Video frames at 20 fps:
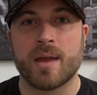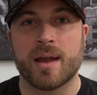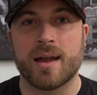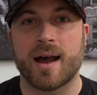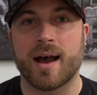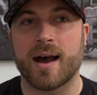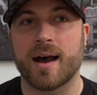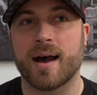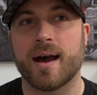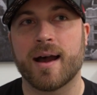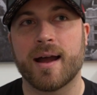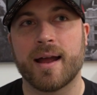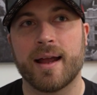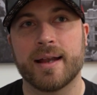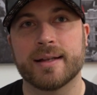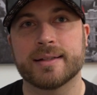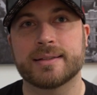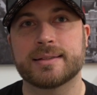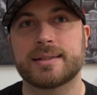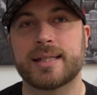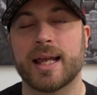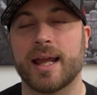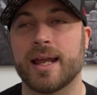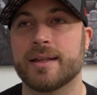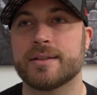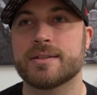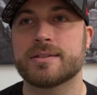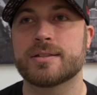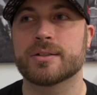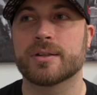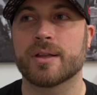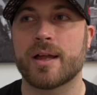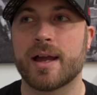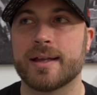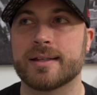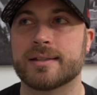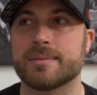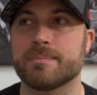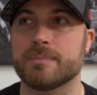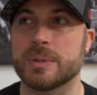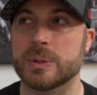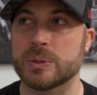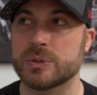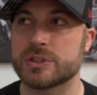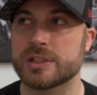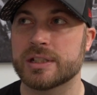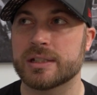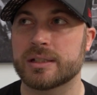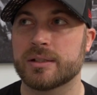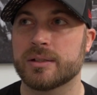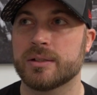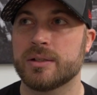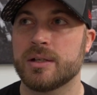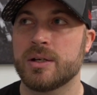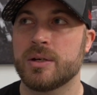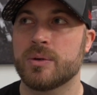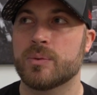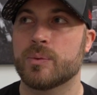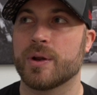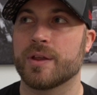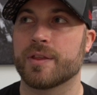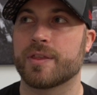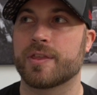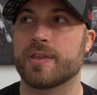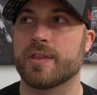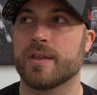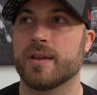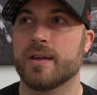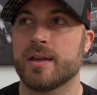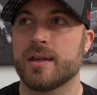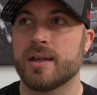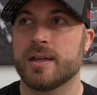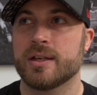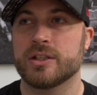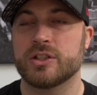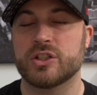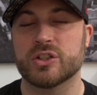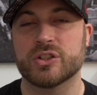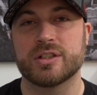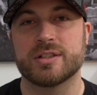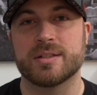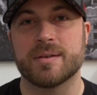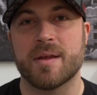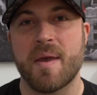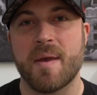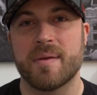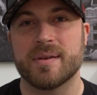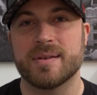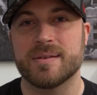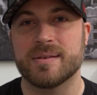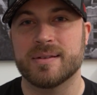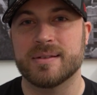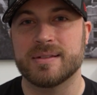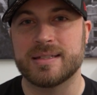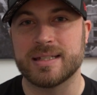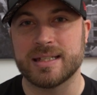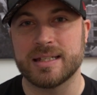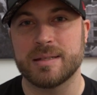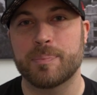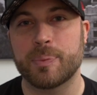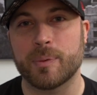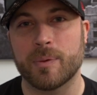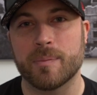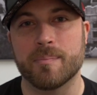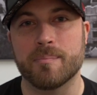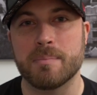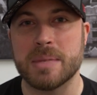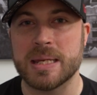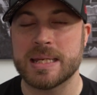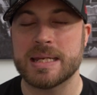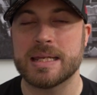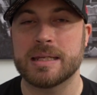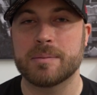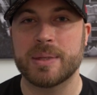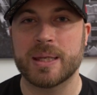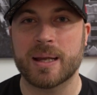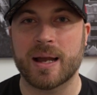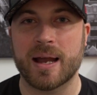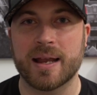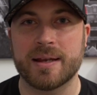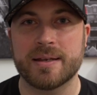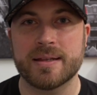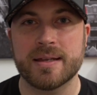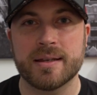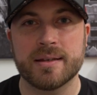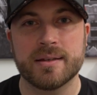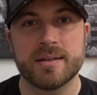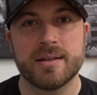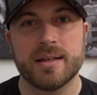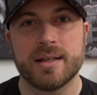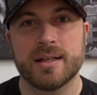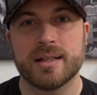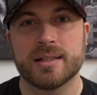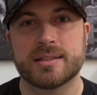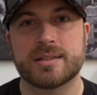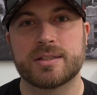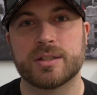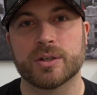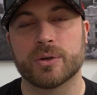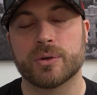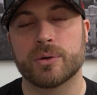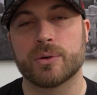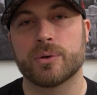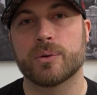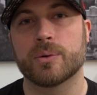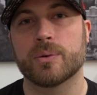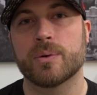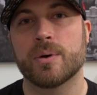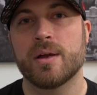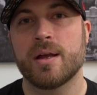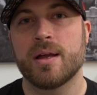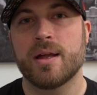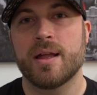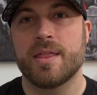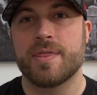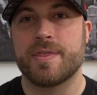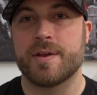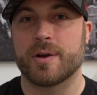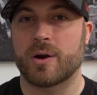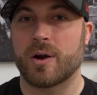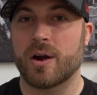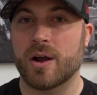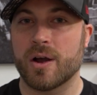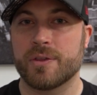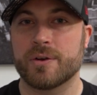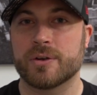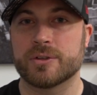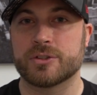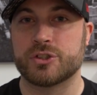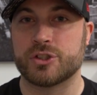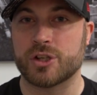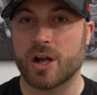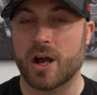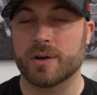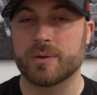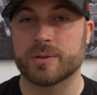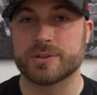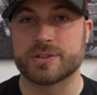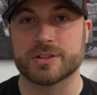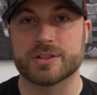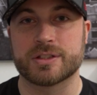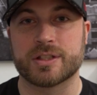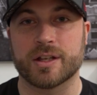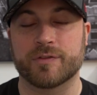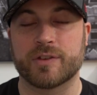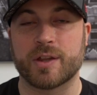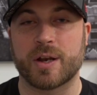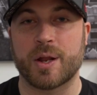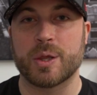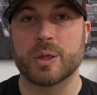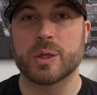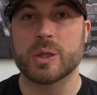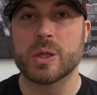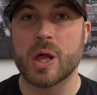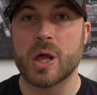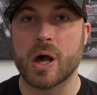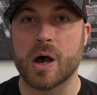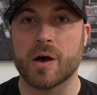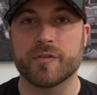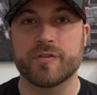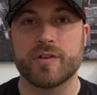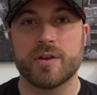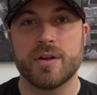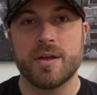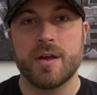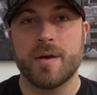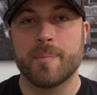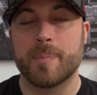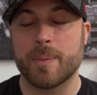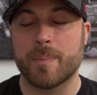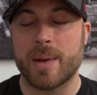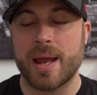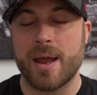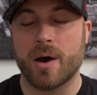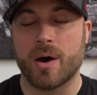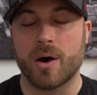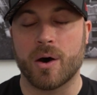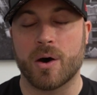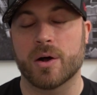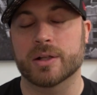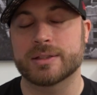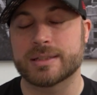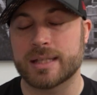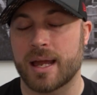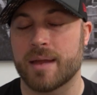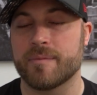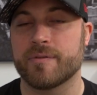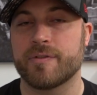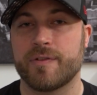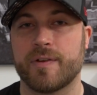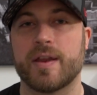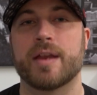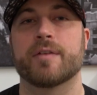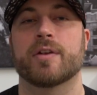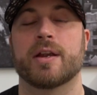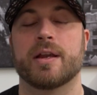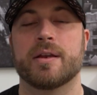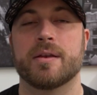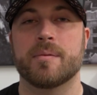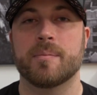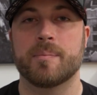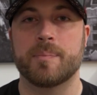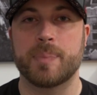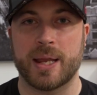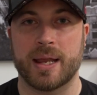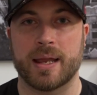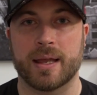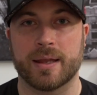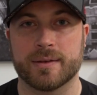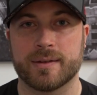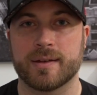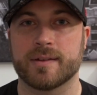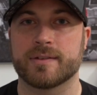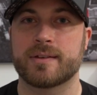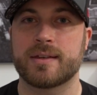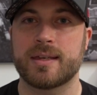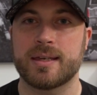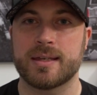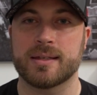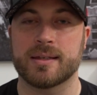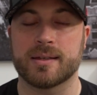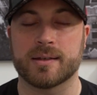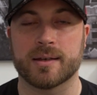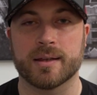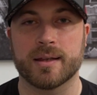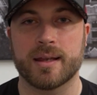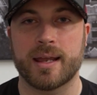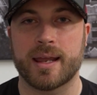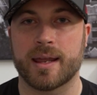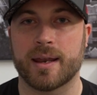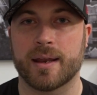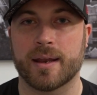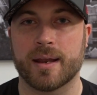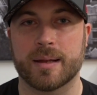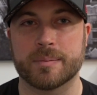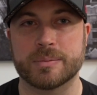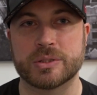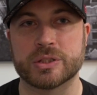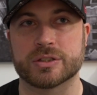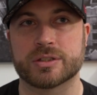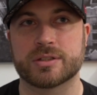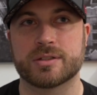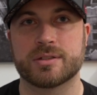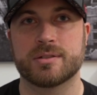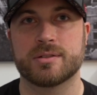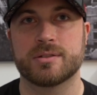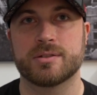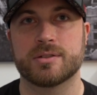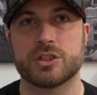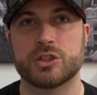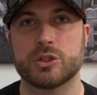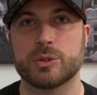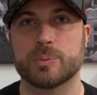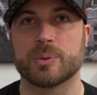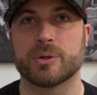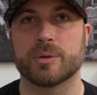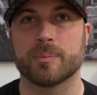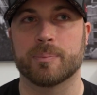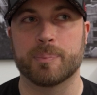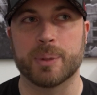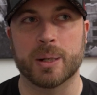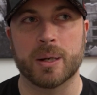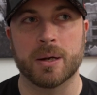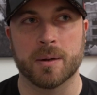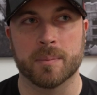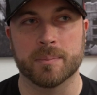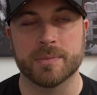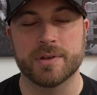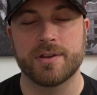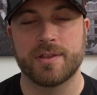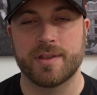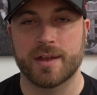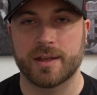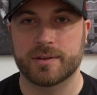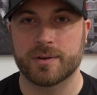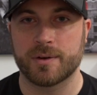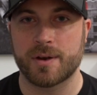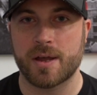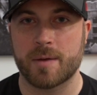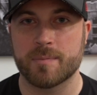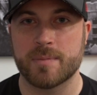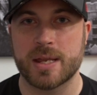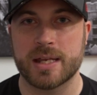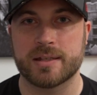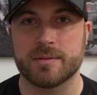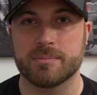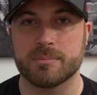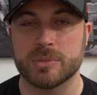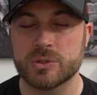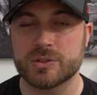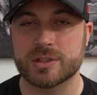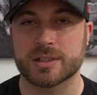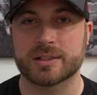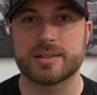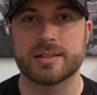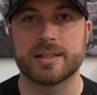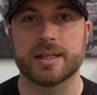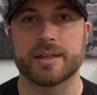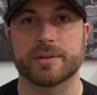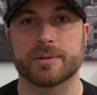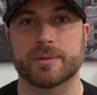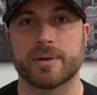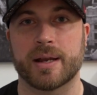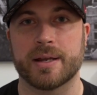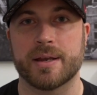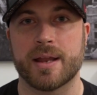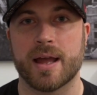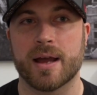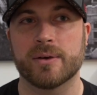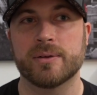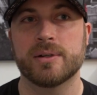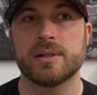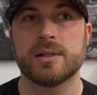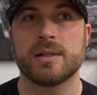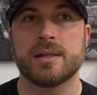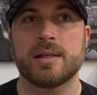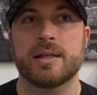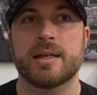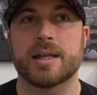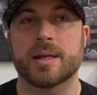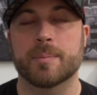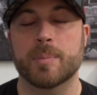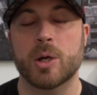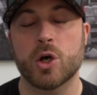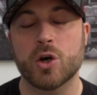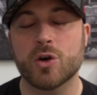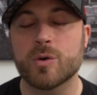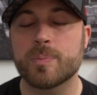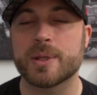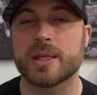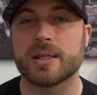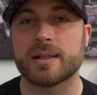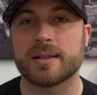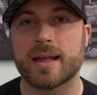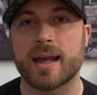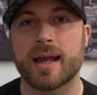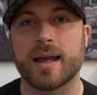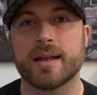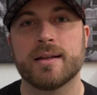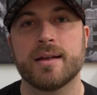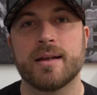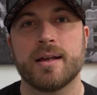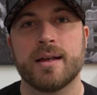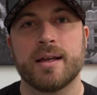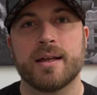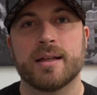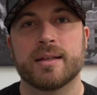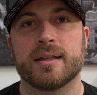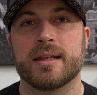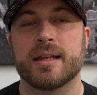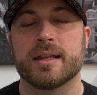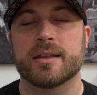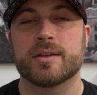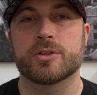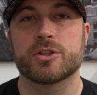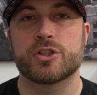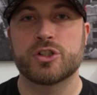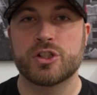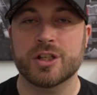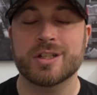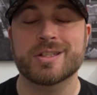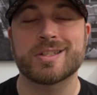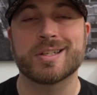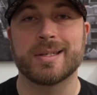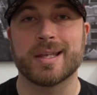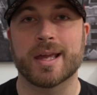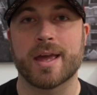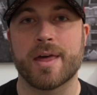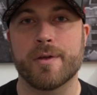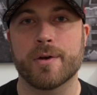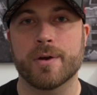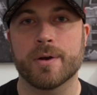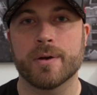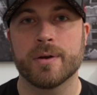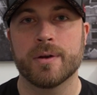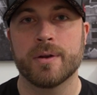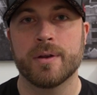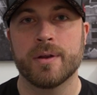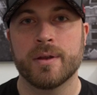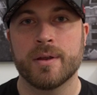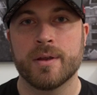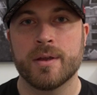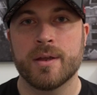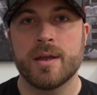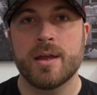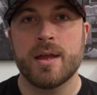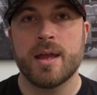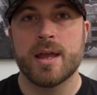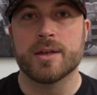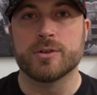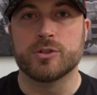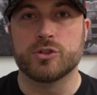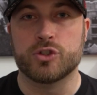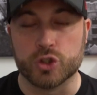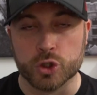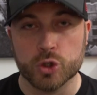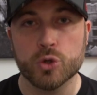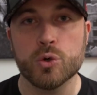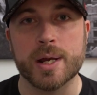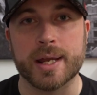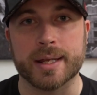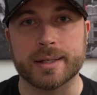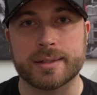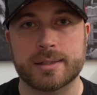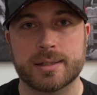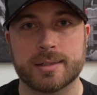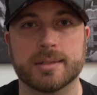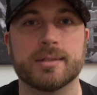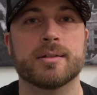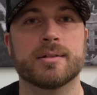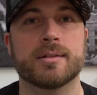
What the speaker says: I tend to like music with good, deep meaning behind it. So there are other genres and stuff that I love. But my all-time favorite band is Keane, and I'm just super bummed that they're not making music together right now, and I'm hoping that they get their shit together and do it.